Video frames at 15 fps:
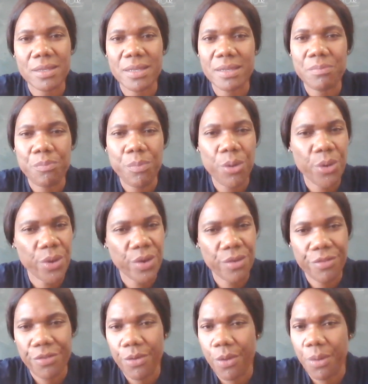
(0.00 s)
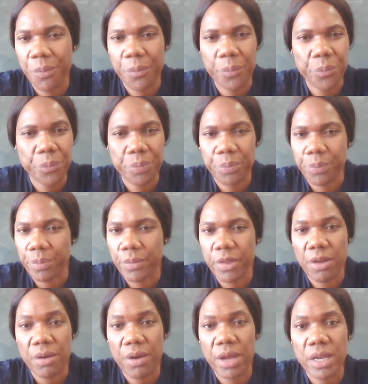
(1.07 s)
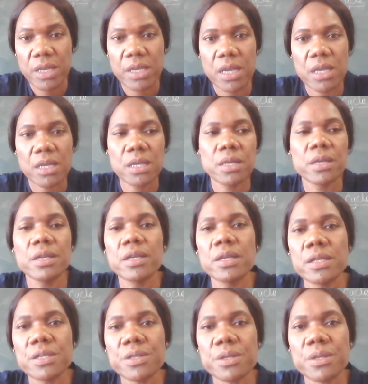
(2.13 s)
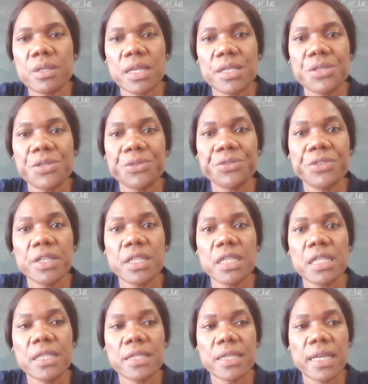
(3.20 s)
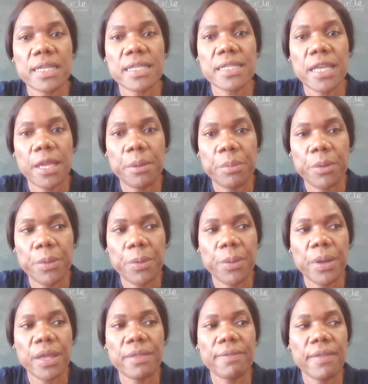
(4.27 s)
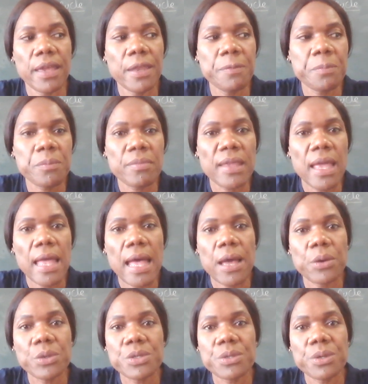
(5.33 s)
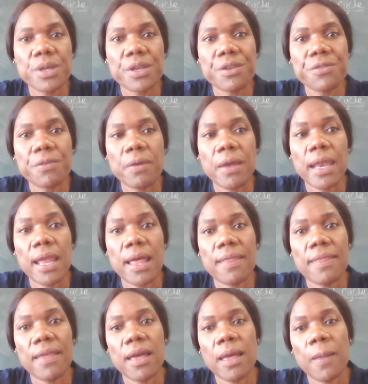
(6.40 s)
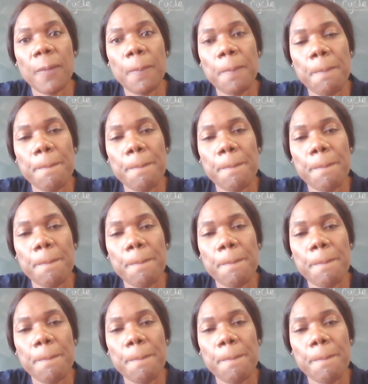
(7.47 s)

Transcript: in point form. All right, so that you fill in that table. And then I also gave you another